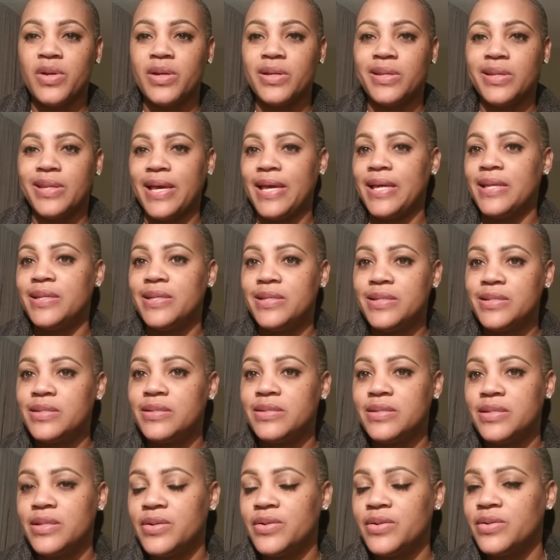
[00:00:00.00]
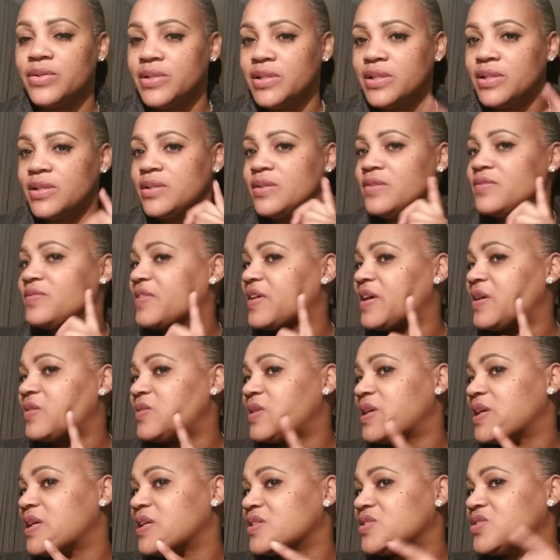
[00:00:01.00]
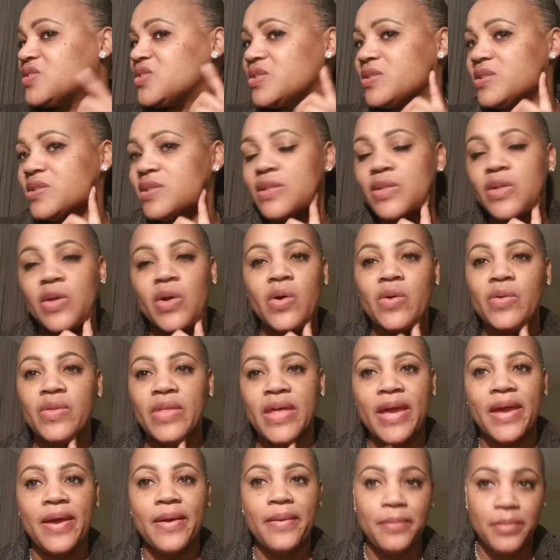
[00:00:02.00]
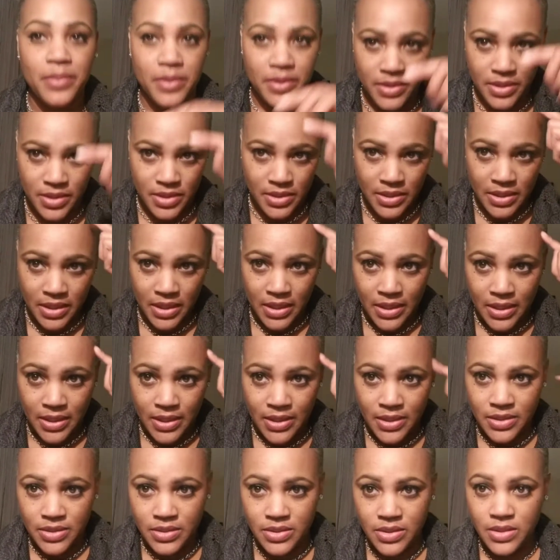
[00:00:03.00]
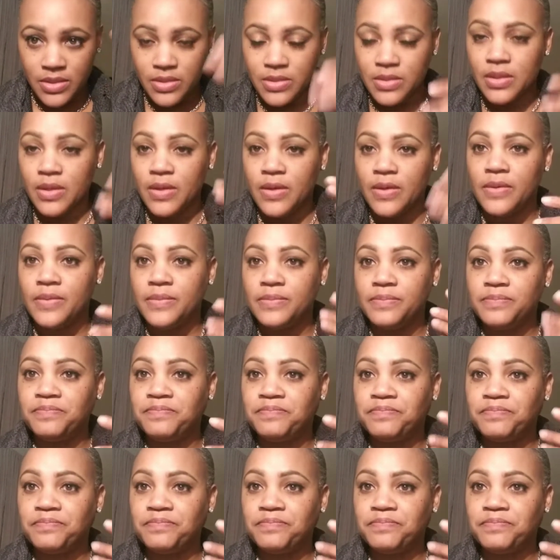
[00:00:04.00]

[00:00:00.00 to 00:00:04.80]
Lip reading: Not necessarily the foundation and all that, but just I